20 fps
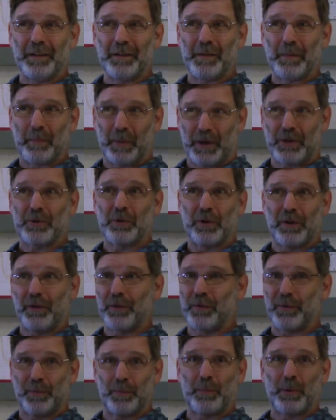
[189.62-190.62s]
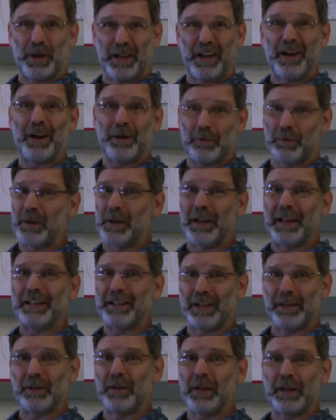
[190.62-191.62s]
the picture is pretty
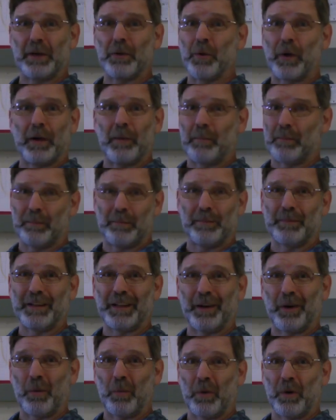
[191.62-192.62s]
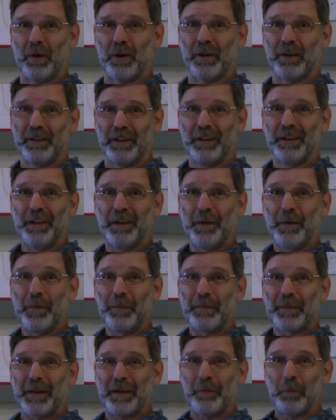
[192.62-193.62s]
unrelentingly grim. You know, we're
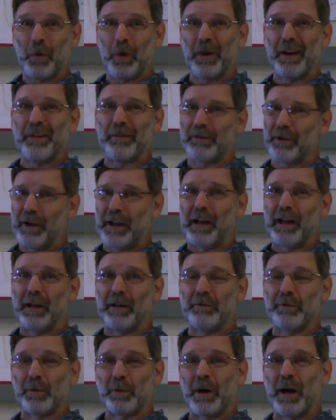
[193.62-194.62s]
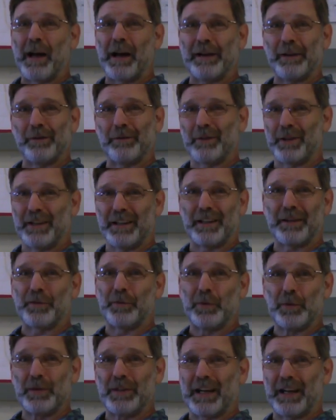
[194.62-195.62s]
we're in for a hell of a ride over the
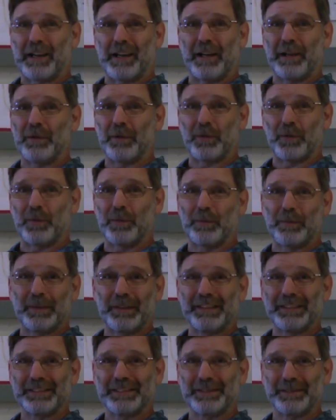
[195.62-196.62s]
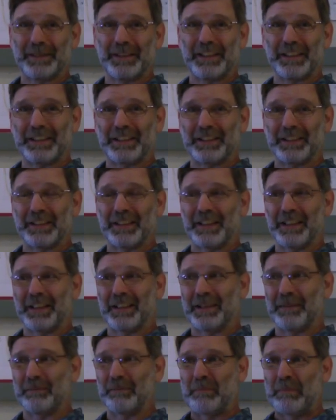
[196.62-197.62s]
next few decades, and
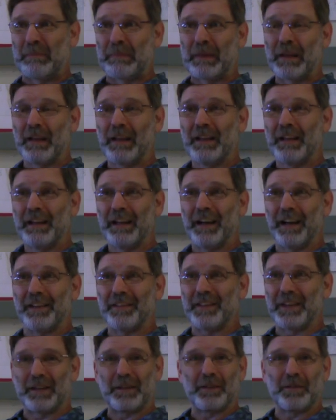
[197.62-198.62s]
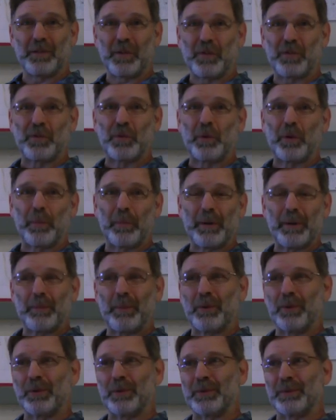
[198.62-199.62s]
uh, I think the sooner
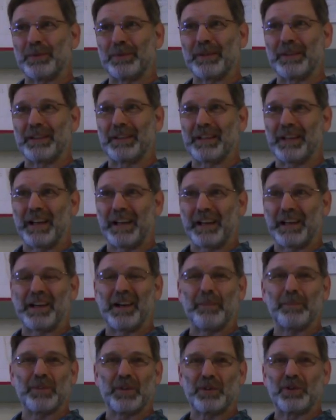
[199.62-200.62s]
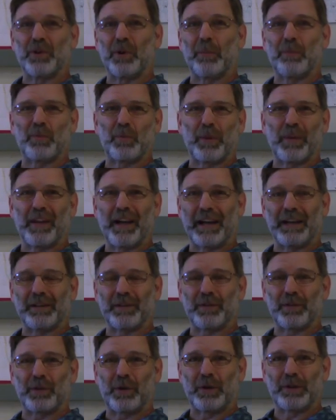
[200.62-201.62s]
people kind of come to terms with that
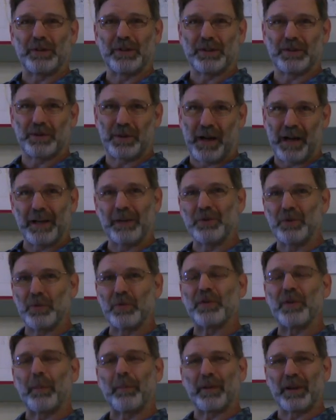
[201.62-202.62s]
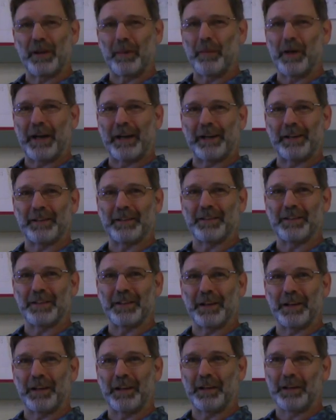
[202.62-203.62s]
and start to try and do something about it,
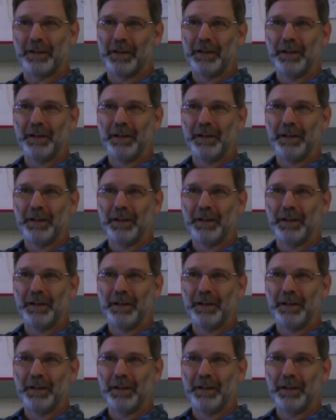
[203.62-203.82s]
uh,